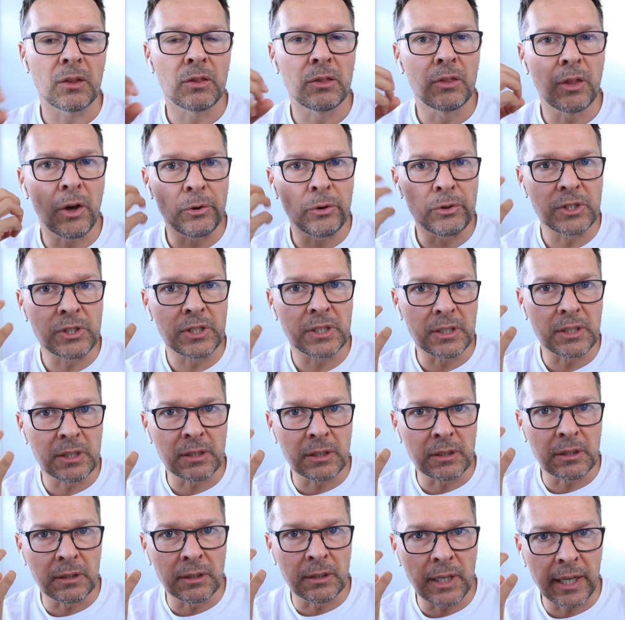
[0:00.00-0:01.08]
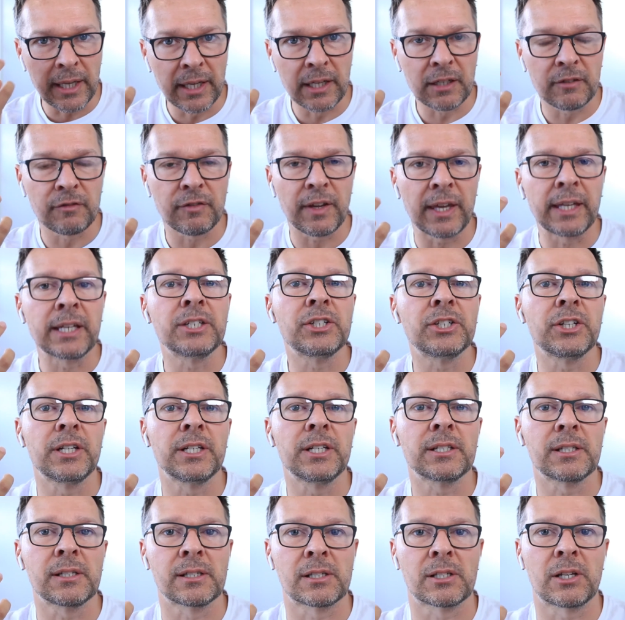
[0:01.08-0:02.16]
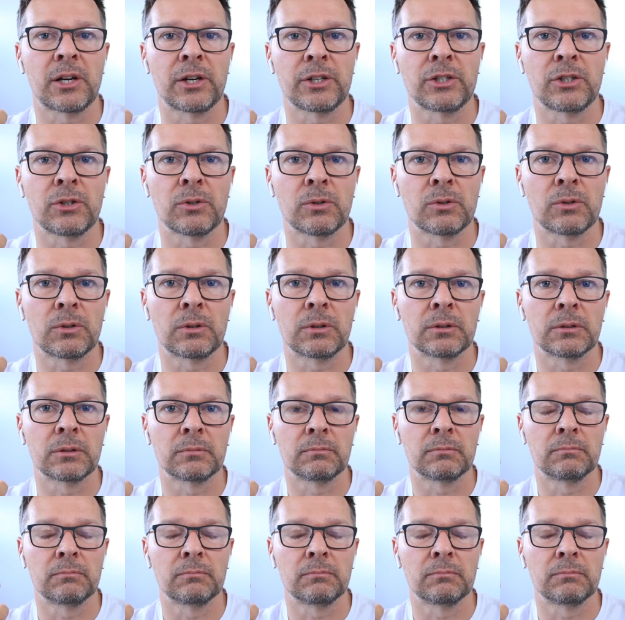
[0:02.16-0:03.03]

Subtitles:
those negative energies inside your